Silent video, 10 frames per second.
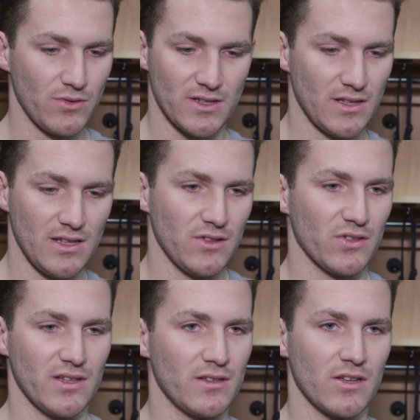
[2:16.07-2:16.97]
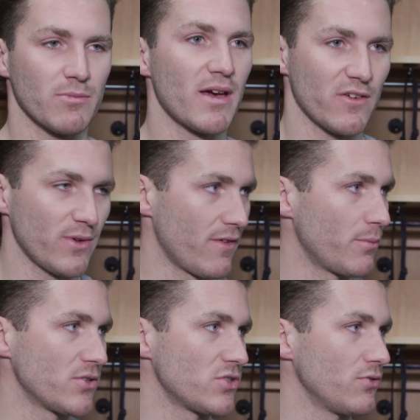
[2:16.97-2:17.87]
you can easily, it doesn't matter if we have
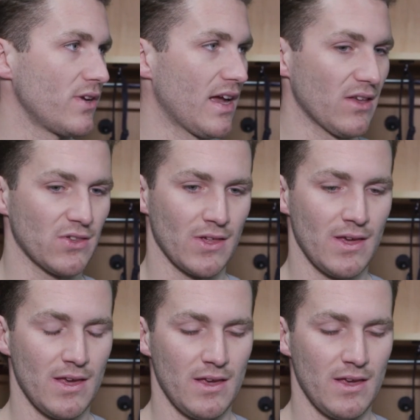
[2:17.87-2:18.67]
a bunch of new guys